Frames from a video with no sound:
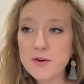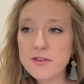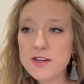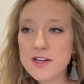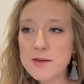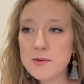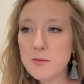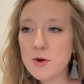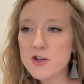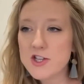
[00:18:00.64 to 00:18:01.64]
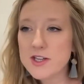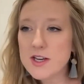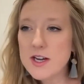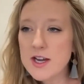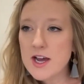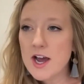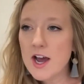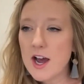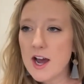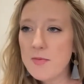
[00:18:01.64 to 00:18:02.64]
EBITDA margin.
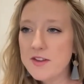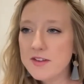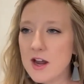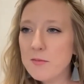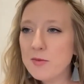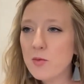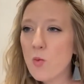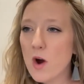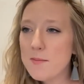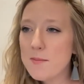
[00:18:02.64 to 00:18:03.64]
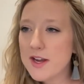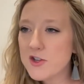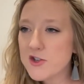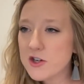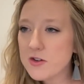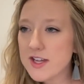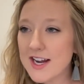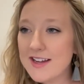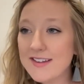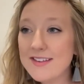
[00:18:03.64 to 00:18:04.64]
Uh, this comes with one manager that
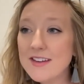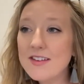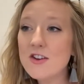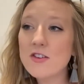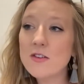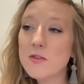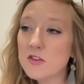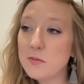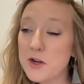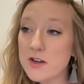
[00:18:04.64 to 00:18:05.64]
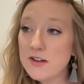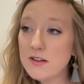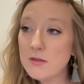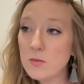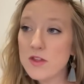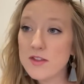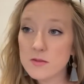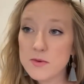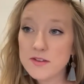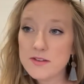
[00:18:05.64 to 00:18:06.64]
has six years of experience with this
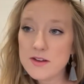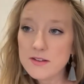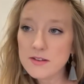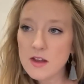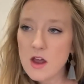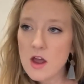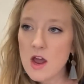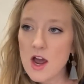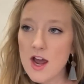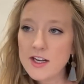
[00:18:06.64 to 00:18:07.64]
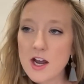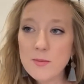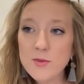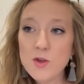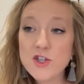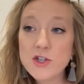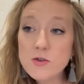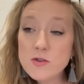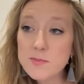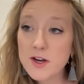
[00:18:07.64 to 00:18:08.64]
business. Uh, it comes with
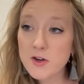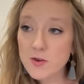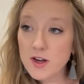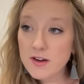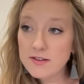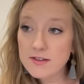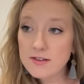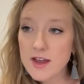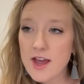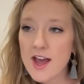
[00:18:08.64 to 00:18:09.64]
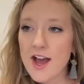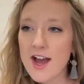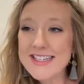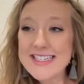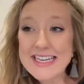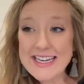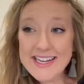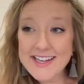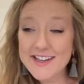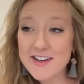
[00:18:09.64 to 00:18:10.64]
two spare trucks.
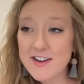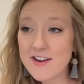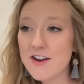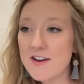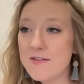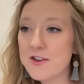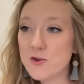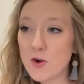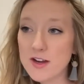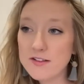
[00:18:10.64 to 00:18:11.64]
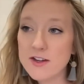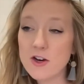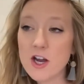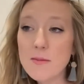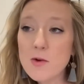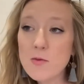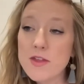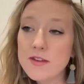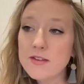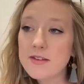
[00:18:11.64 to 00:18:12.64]
10 of the trucks that are coming with
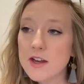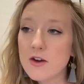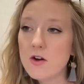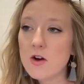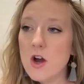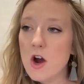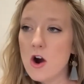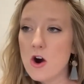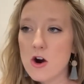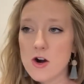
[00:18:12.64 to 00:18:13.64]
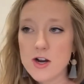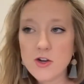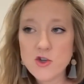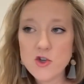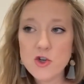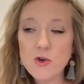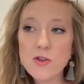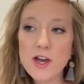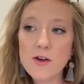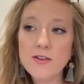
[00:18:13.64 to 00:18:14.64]
this sale are
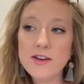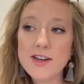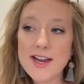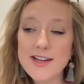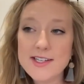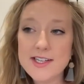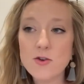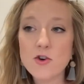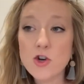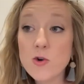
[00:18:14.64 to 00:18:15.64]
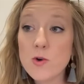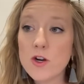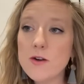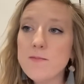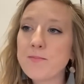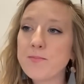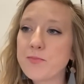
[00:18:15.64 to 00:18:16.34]
2019 or newer.